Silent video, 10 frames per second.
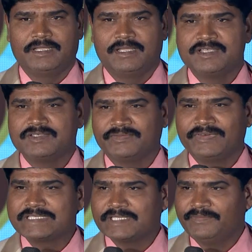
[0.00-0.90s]
So
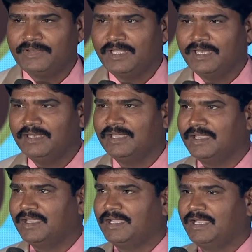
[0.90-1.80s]
first of all,
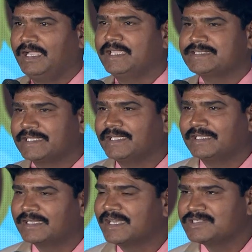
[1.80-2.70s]
I say
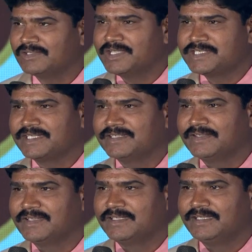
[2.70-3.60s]
congratulations
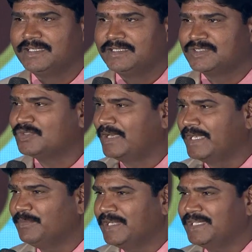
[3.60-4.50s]
to Ani
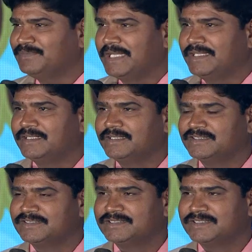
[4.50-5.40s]
Madam and
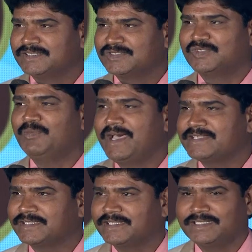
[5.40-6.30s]

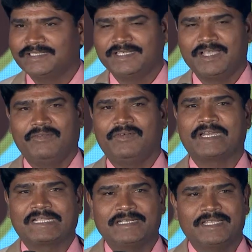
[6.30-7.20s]
Kumasa for
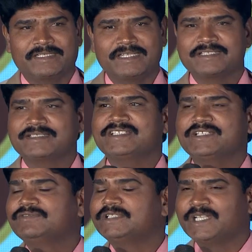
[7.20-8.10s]
conducting such a
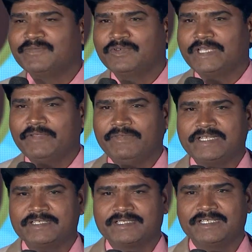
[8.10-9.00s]
wonderful
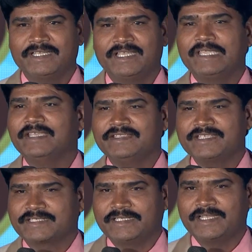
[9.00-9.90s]
event in
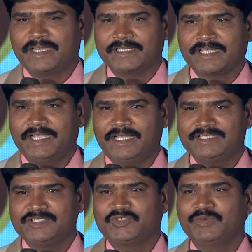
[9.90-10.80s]
this Karnataka
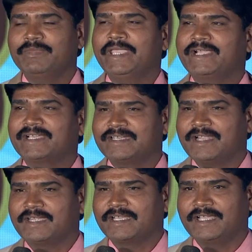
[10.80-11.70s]
to make
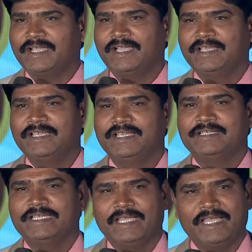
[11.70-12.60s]
Karnataka
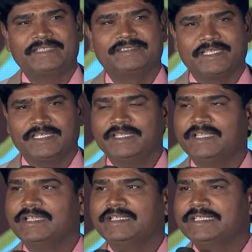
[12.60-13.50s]
at the
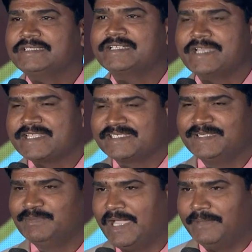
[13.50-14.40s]
international
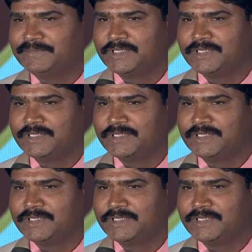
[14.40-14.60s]
map.